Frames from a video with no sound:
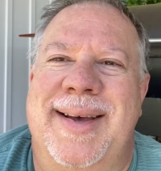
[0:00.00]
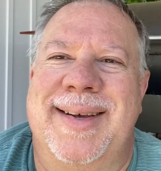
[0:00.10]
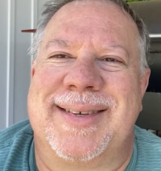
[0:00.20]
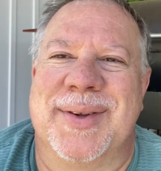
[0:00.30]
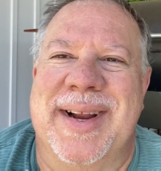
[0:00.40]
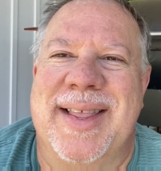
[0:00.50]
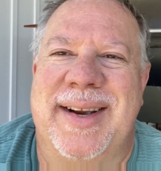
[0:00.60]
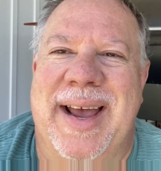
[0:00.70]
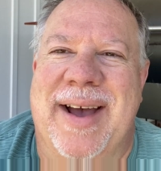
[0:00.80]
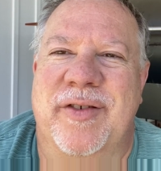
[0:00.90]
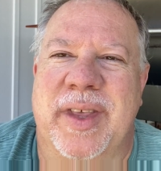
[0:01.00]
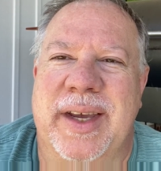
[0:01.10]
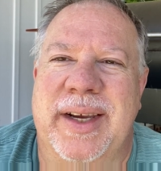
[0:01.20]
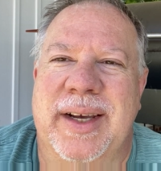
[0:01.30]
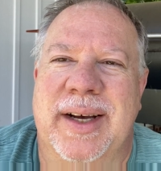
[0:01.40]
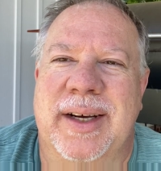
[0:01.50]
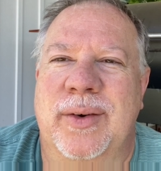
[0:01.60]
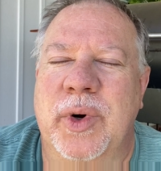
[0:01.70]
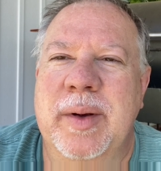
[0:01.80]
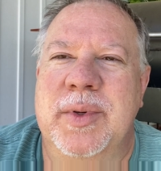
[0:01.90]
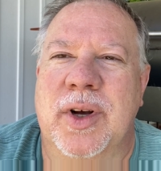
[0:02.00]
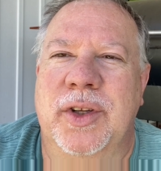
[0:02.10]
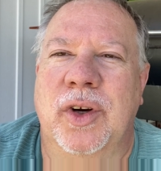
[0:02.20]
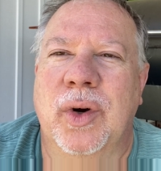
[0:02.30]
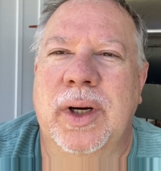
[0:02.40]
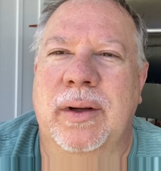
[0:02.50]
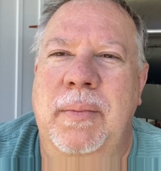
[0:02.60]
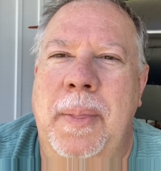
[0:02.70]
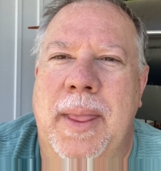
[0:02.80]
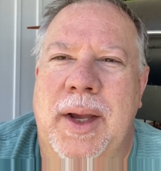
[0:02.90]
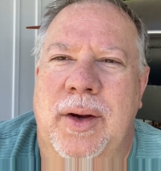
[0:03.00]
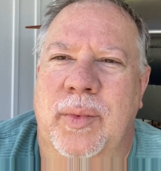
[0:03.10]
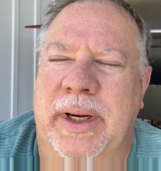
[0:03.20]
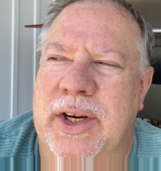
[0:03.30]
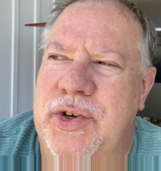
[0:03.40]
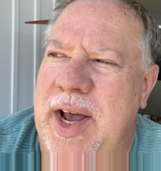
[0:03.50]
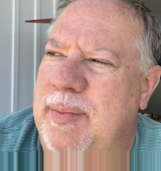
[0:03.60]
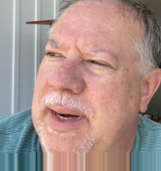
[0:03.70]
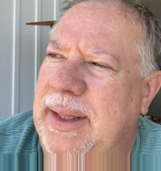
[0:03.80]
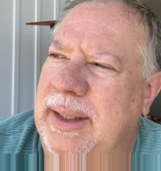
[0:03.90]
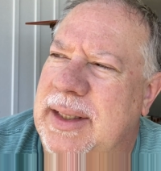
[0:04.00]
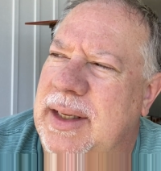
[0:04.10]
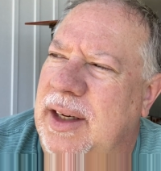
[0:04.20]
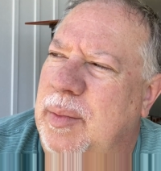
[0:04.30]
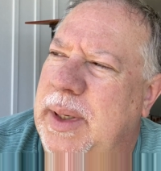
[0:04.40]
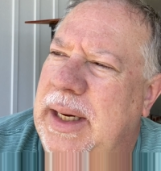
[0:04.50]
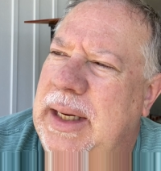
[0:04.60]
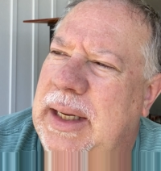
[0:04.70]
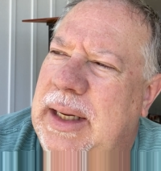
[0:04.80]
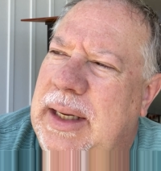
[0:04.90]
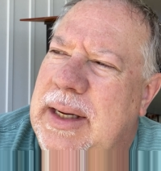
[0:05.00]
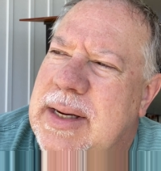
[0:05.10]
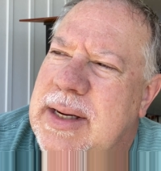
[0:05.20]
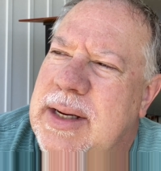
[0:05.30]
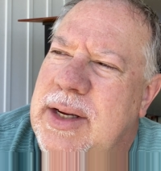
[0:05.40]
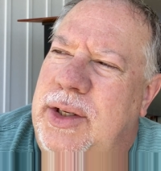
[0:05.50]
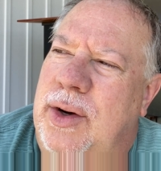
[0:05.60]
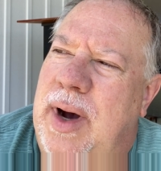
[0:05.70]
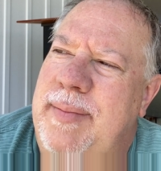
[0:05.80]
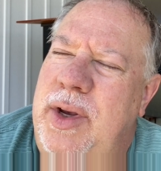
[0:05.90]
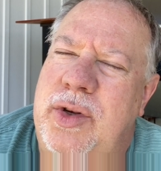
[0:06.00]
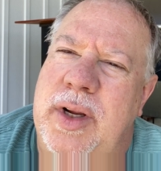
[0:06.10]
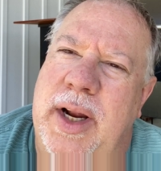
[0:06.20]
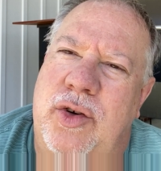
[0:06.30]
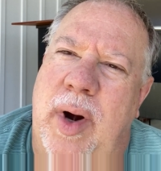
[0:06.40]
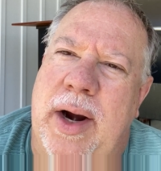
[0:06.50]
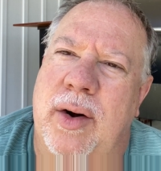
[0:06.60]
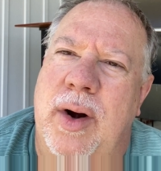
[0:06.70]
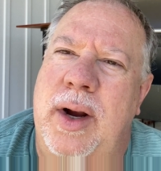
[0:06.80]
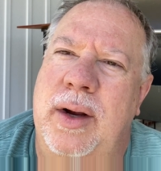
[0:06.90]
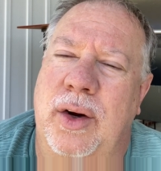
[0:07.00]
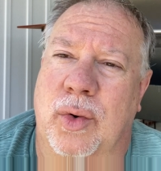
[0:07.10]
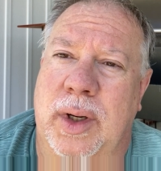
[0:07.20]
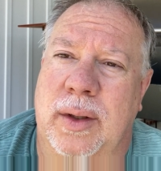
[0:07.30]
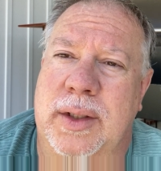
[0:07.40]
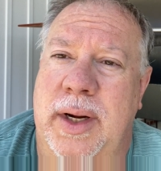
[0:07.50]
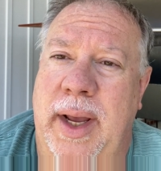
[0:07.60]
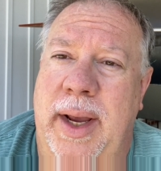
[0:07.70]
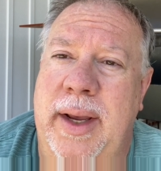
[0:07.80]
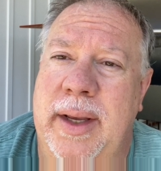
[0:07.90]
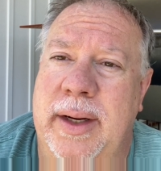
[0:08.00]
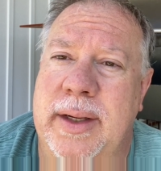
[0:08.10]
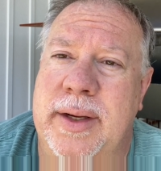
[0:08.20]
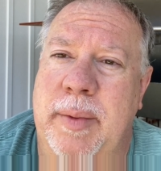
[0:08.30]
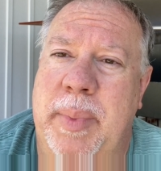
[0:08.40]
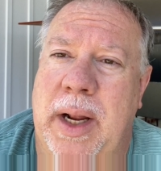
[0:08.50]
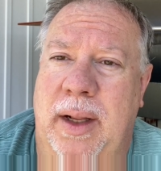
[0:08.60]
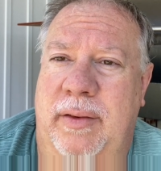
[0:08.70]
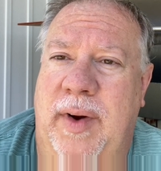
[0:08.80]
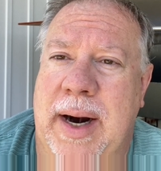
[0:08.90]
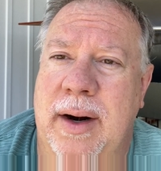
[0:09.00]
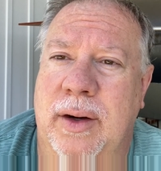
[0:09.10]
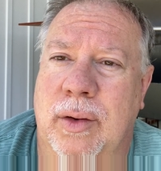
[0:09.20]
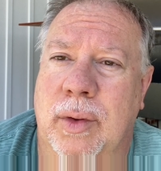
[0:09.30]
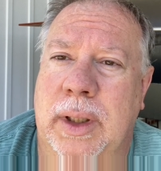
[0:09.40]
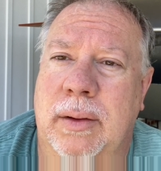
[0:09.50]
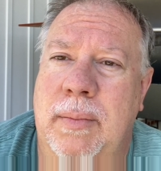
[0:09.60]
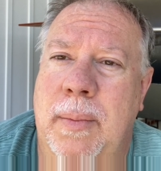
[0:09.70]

So now that I have the ribs on the grill, we can chat about this a little bit. So I'm using a Traeger grill today. It is a pellet fired grill.